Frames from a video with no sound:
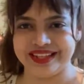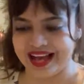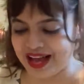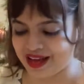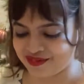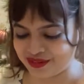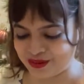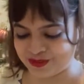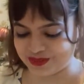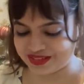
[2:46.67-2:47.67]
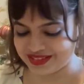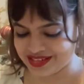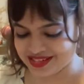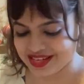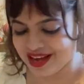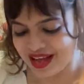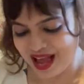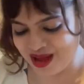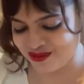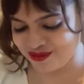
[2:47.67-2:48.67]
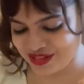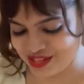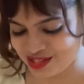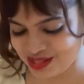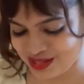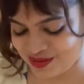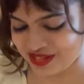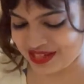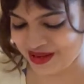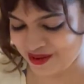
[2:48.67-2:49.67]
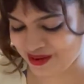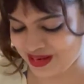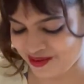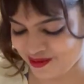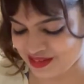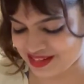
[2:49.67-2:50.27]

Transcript: I have no words. I wish this was there when I was a